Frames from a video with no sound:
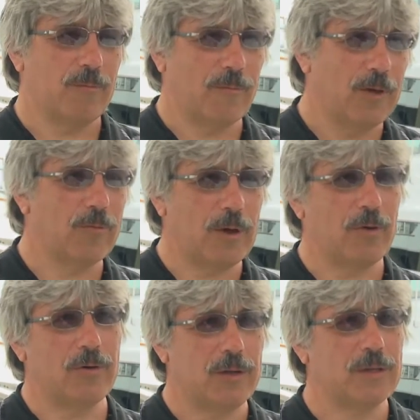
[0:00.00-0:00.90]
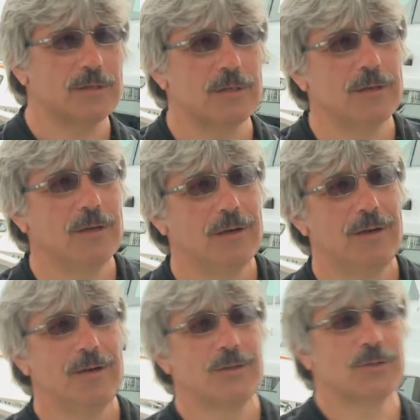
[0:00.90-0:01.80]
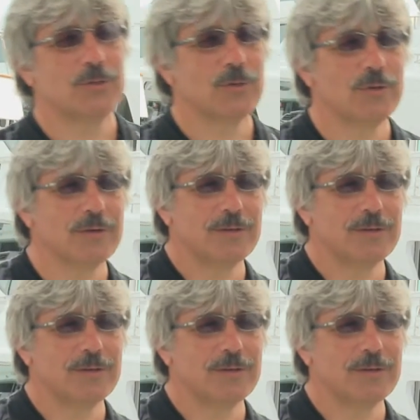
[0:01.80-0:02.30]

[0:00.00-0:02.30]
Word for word: one way or another. So